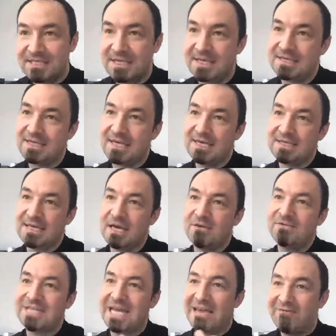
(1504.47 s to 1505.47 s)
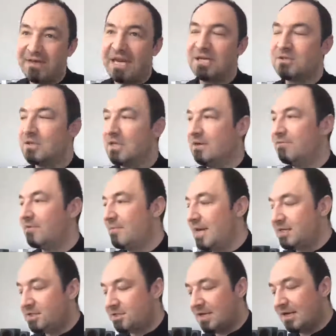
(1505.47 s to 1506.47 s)
and kind of dive into the
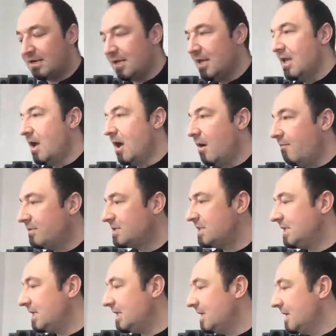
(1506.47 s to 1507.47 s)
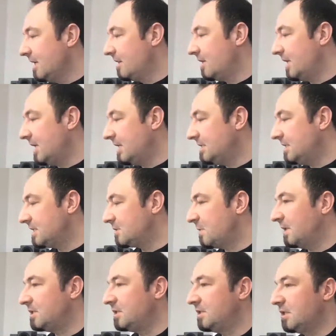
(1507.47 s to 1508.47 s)
information. And obviously, the easiest
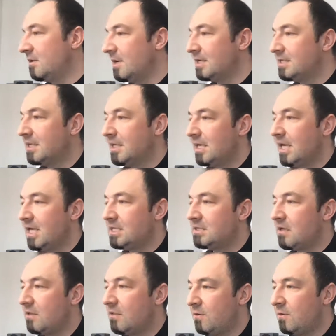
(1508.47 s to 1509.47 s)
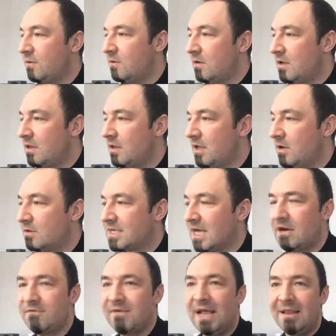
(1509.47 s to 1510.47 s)
way to do it is through those
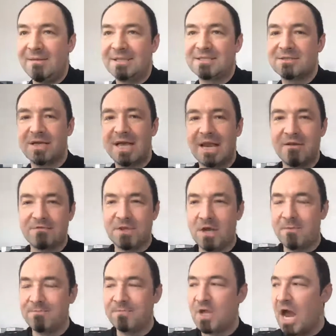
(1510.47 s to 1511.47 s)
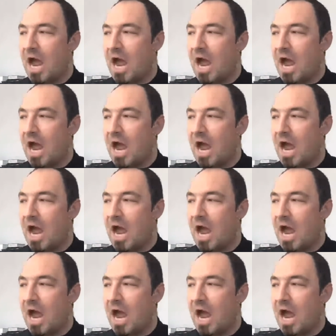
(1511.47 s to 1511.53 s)
kind of elements. So kind of the